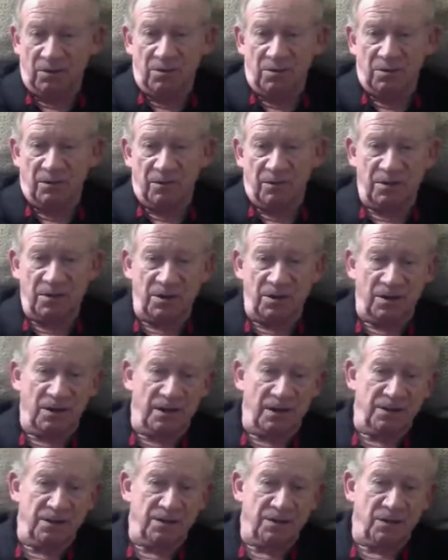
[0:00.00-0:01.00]
lose her
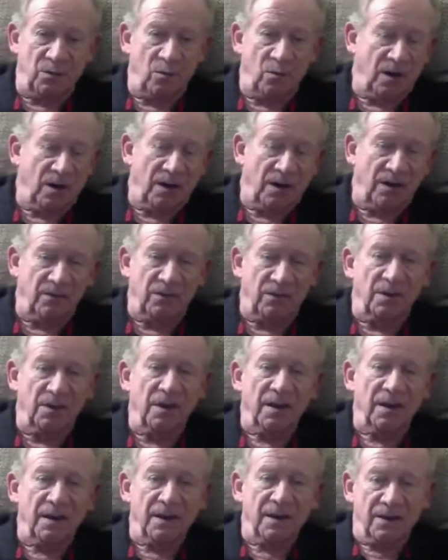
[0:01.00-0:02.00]
virginity. She'll whatever.
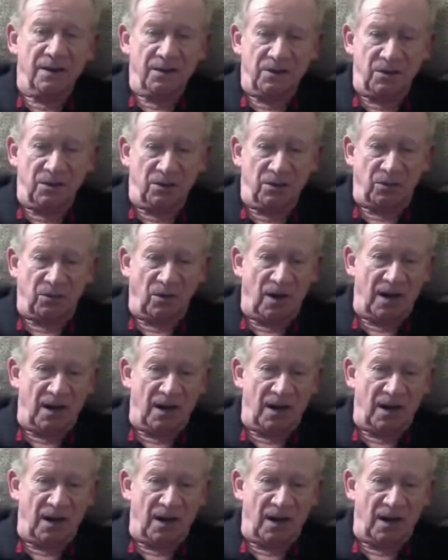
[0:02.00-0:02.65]
She'll